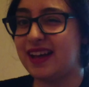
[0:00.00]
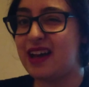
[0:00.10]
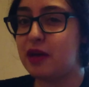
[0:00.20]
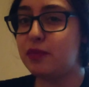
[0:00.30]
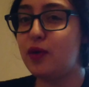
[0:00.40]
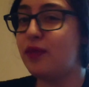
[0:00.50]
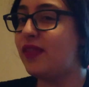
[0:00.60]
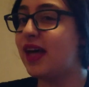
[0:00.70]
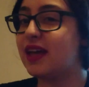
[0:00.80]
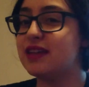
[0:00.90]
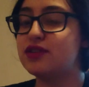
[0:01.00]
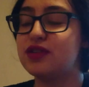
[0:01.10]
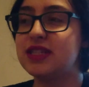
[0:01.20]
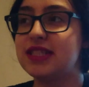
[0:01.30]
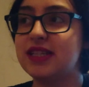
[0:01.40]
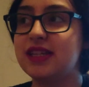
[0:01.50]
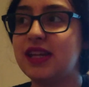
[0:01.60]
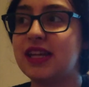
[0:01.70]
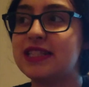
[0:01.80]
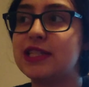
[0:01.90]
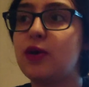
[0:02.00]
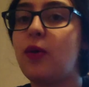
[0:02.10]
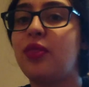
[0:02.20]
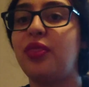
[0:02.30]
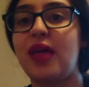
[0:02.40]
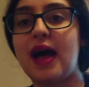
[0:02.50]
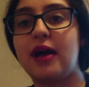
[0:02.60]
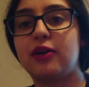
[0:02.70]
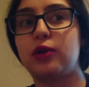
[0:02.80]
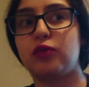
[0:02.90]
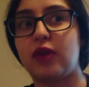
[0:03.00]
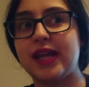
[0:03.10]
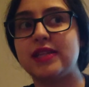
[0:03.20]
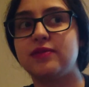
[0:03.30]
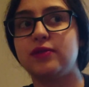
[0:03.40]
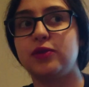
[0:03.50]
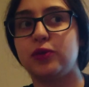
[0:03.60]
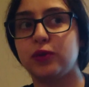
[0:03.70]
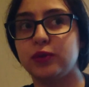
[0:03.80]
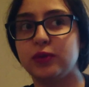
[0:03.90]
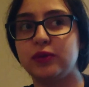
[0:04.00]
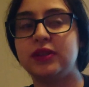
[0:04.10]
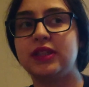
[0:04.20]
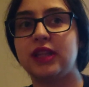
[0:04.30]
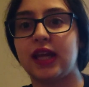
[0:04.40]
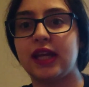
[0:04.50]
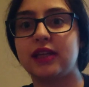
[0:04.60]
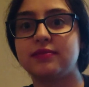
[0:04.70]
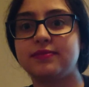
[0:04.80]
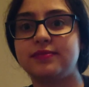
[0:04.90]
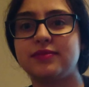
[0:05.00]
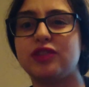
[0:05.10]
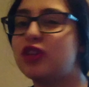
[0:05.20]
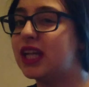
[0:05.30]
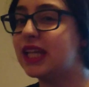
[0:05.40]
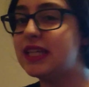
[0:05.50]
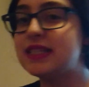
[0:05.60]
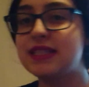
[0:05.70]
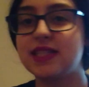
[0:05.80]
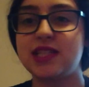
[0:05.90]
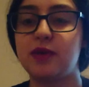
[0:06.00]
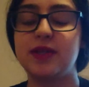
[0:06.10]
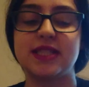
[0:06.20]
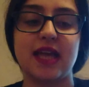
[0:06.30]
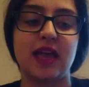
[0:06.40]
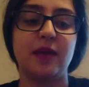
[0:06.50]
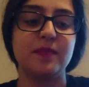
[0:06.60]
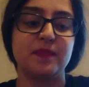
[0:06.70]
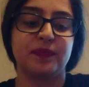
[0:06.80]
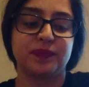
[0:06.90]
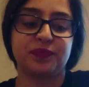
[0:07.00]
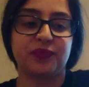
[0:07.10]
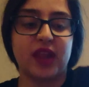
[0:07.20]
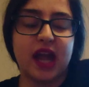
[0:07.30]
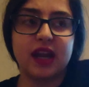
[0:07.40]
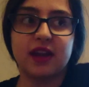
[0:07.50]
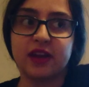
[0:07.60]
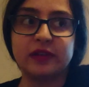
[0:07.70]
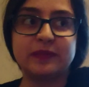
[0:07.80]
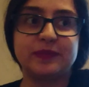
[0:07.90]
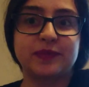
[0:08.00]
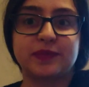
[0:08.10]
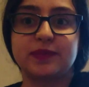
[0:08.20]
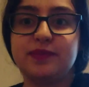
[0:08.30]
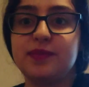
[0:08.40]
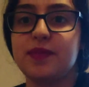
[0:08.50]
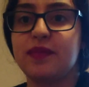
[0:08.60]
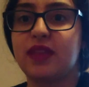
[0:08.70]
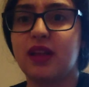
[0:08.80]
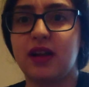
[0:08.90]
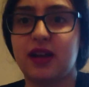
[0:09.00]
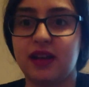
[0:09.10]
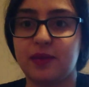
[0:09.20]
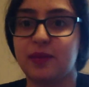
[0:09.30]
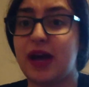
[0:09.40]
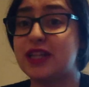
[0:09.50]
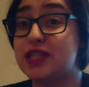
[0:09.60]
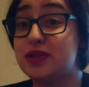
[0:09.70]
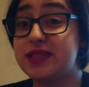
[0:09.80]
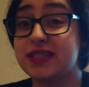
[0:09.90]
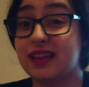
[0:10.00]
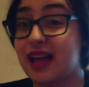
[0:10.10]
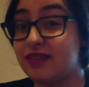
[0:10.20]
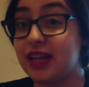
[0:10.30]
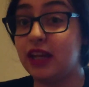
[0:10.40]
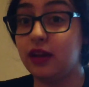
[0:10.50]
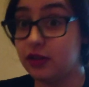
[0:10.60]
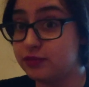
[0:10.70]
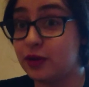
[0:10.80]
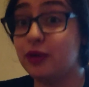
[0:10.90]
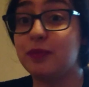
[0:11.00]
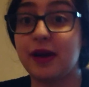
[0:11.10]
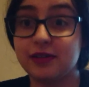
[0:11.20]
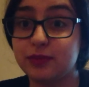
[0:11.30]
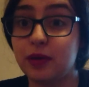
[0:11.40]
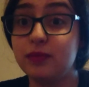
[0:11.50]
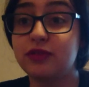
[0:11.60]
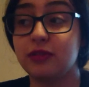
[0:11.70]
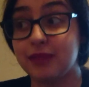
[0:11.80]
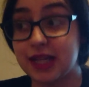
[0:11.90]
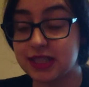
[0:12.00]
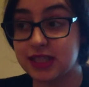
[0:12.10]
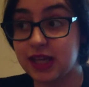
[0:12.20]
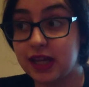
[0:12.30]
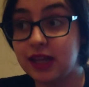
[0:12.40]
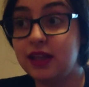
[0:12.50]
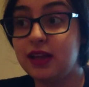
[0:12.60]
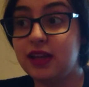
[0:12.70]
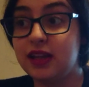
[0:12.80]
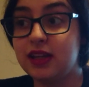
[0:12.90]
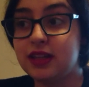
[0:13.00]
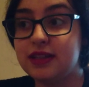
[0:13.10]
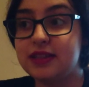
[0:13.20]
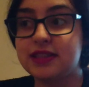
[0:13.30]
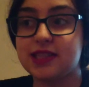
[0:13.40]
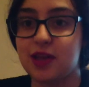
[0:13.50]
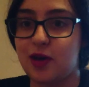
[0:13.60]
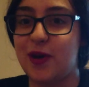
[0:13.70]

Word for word: I'm not that interested in it. It's not that great of a haul, like release, shall we say. I don't know. Um, I do still have a Love Boat bath bomb from last year, so